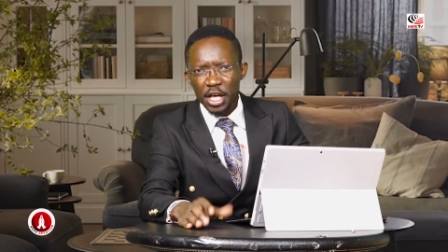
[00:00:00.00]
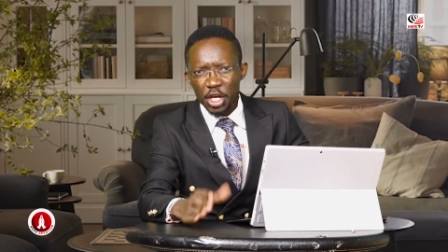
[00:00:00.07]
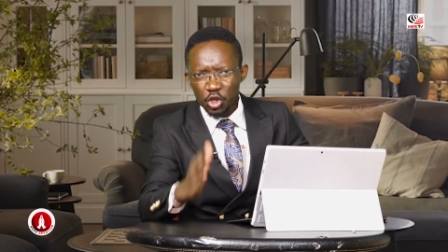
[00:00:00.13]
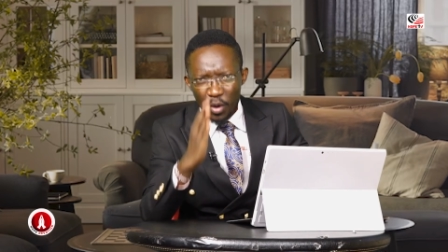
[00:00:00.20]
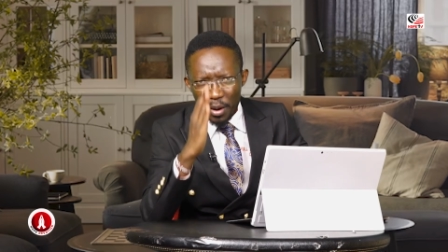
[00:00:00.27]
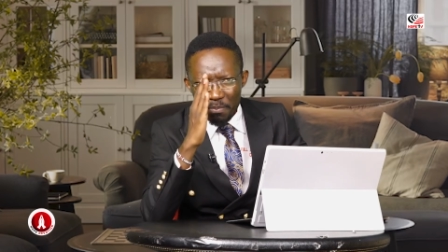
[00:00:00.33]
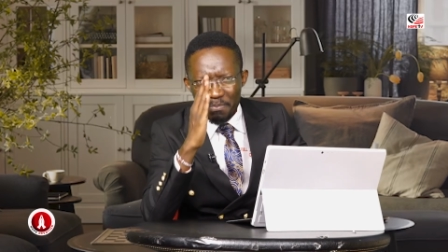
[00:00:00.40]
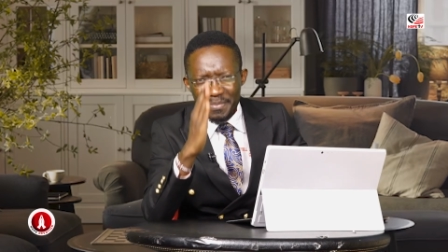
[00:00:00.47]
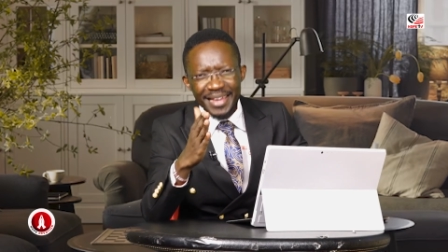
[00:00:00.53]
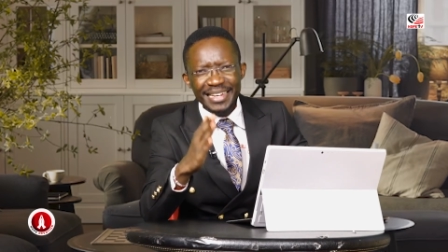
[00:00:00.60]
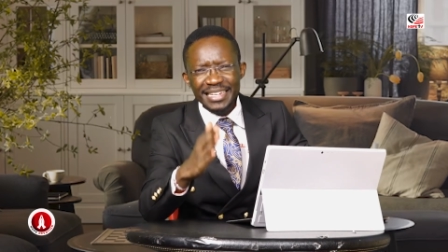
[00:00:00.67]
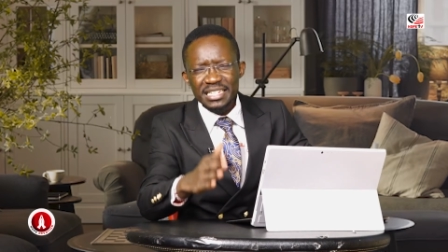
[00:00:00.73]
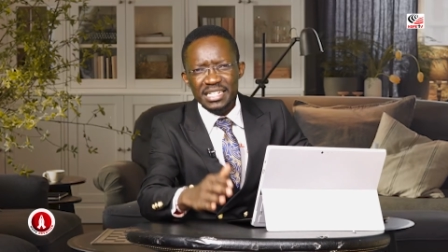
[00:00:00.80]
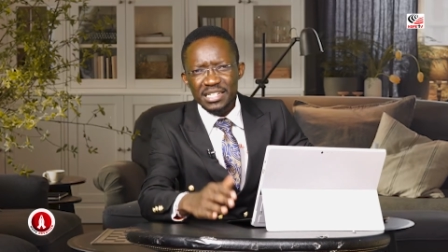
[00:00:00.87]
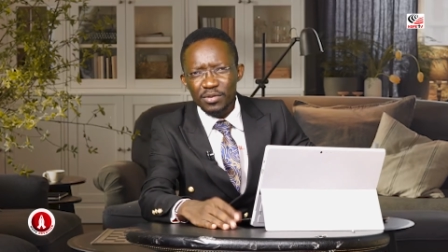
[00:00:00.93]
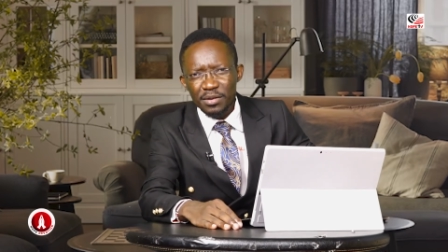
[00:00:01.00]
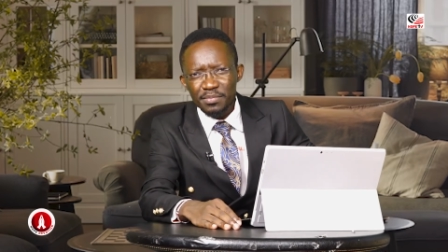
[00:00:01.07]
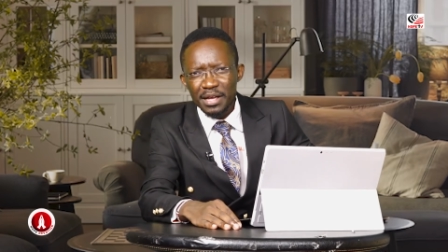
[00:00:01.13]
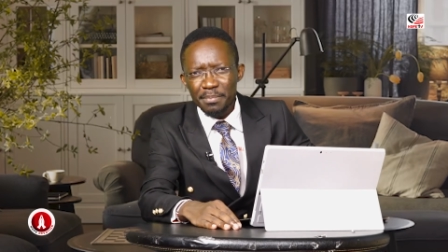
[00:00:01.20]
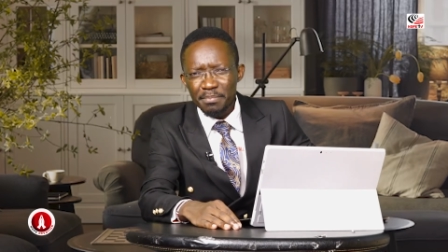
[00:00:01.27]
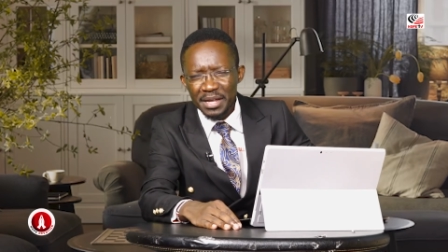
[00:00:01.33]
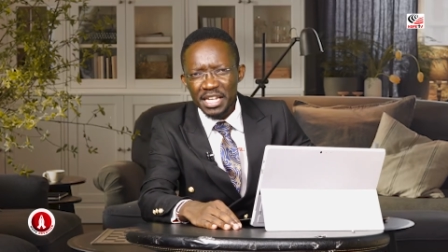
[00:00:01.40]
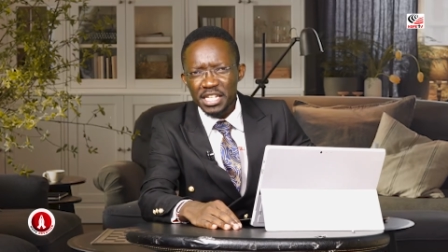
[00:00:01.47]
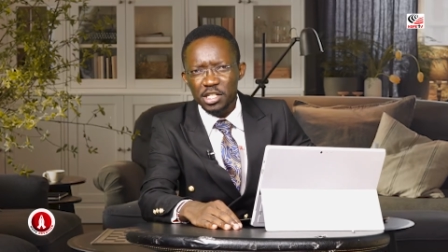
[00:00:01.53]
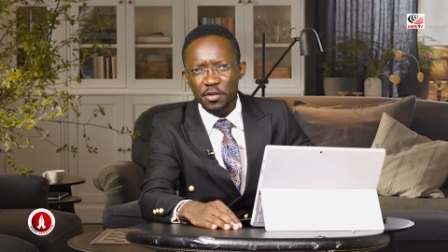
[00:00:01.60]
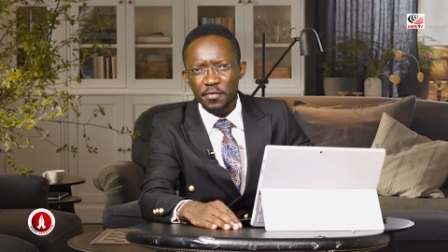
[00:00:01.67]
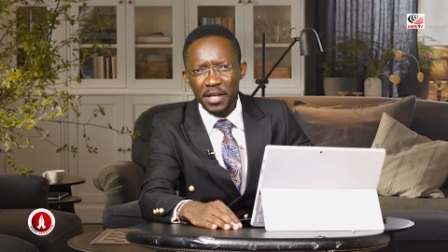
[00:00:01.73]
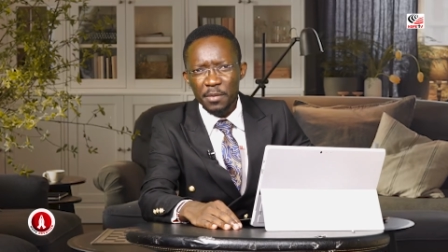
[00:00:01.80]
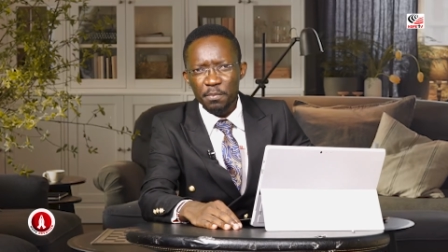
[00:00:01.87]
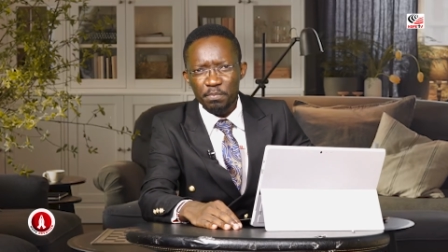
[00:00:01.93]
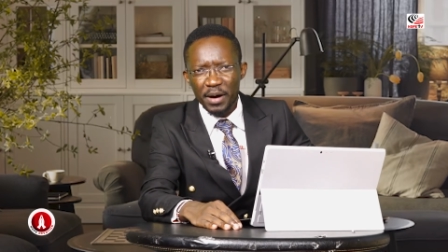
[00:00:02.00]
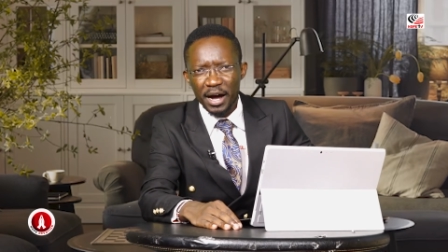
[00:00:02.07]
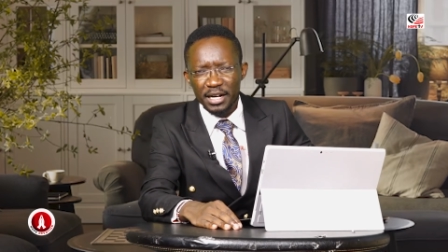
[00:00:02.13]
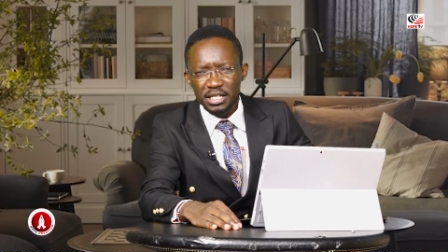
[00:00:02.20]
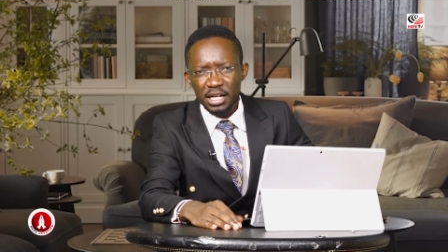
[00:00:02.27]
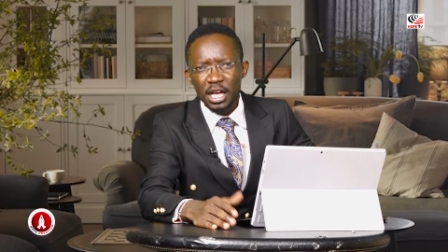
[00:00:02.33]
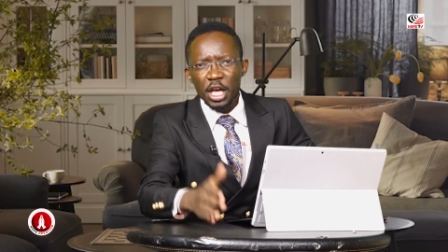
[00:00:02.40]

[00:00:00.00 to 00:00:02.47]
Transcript: Your ministry will be a ministry of impact.